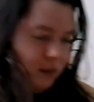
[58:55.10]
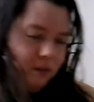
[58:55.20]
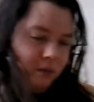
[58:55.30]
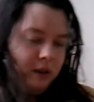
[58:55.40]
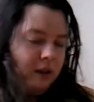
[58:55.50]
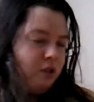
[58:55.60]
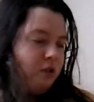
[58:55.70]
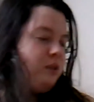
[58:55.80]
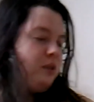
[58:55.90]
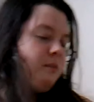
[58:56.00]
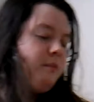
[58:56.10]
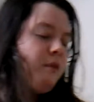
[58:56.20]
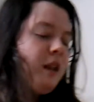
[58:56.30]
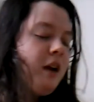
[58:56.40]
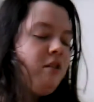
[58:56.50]
when I chose them.
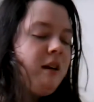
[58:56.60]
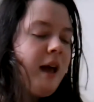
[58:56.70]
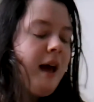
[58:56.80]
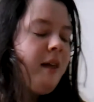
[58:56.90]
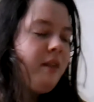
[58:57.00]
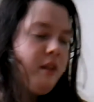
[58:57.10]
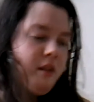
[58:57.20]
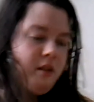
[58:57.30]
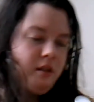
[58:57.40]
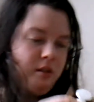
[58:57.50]
Well, I already had the.